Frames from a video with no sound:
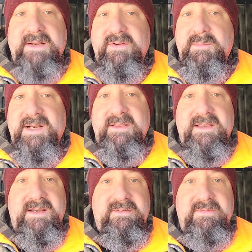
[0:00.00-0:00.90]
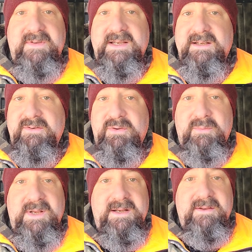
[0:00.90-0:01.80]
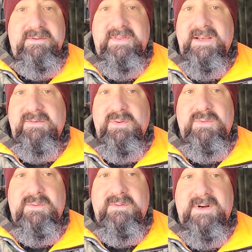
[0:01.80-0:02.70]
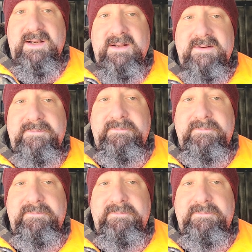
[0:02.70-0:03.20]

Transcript: too many things feeding too many other things going on right now.